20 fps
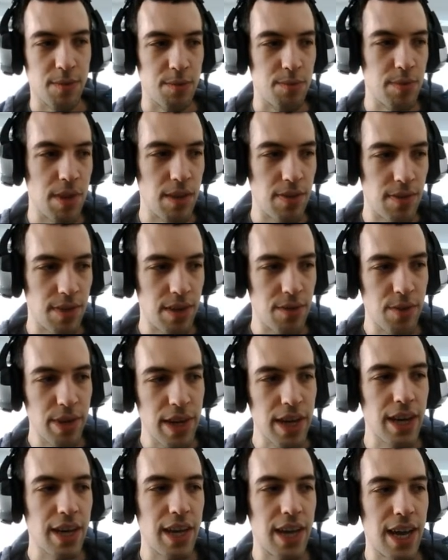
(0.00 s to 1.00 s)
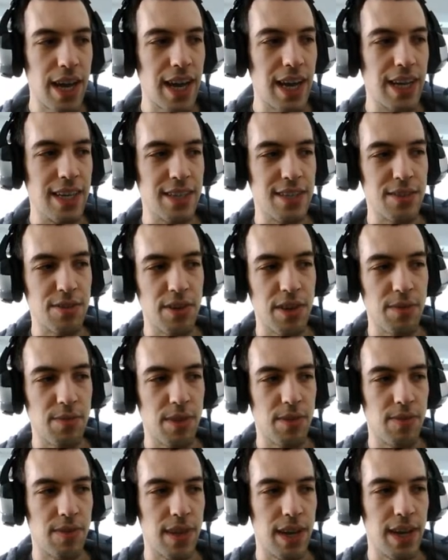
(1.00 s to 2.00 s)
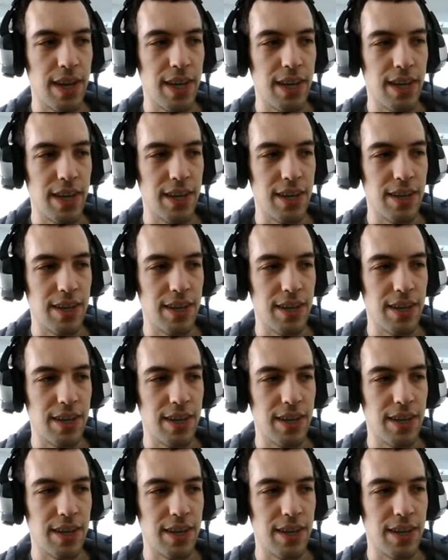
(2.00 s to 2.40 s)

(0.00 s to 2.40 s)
they really like understanding what they